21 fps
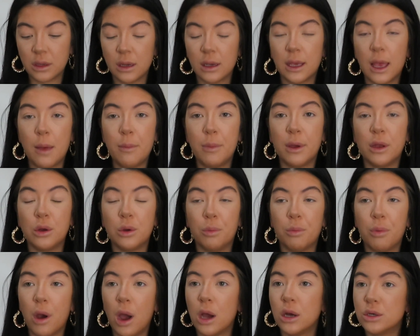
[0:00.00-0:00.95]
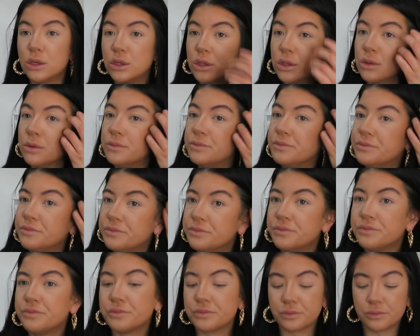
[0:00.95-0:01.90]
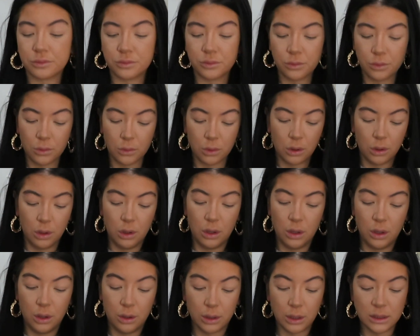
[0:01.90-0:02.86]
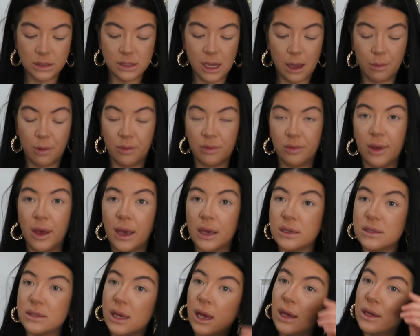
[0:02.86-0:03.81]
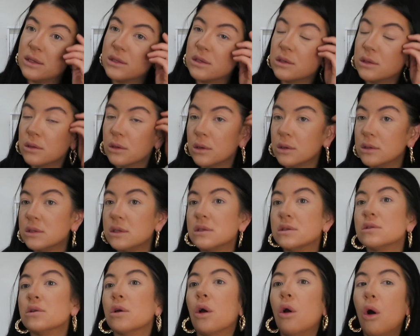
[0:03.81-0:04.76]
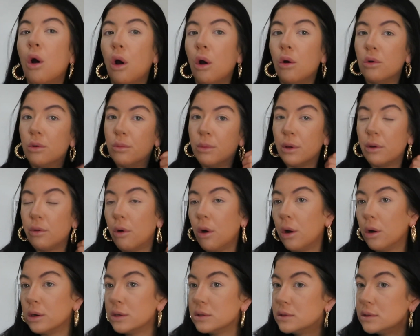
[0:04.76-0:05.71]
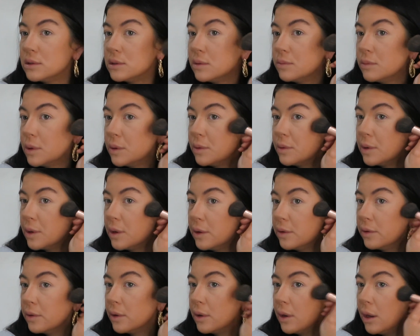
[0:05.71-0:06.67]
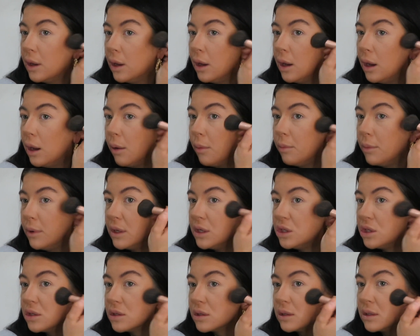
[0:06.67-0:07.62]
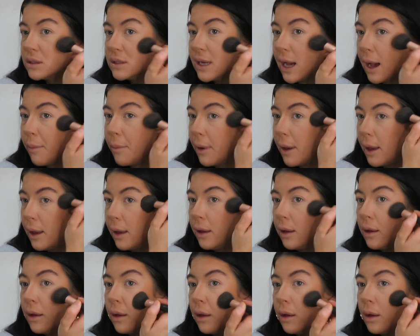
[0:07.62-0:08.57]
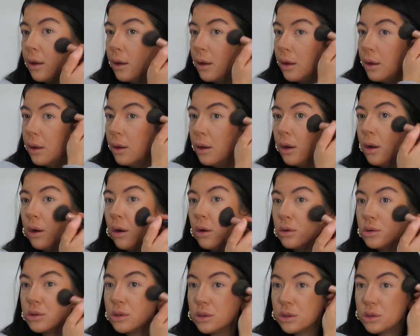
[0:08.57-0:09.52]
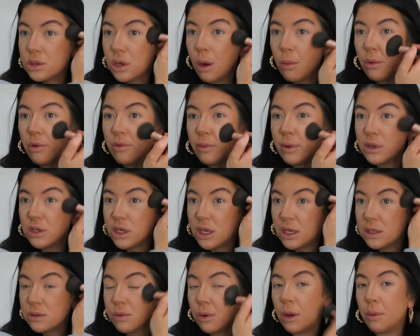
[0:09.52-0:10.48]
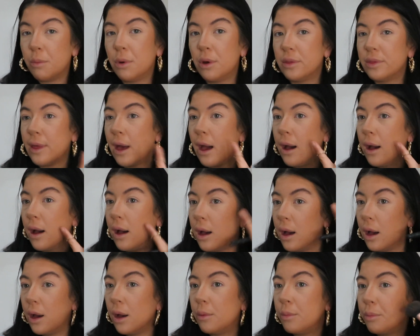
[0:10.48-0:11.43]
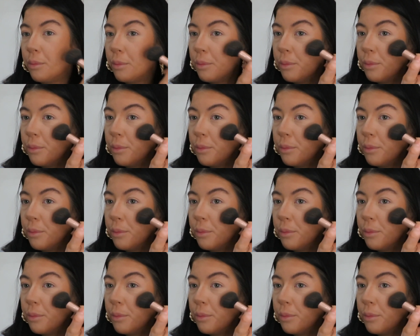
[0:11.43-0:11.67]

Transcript: get a bit in your brush. I'm going to tap off the excess because this goes horribly wrong, as it sometimes does. I'm literally just going to tap it onto the top of my cheeks where you put that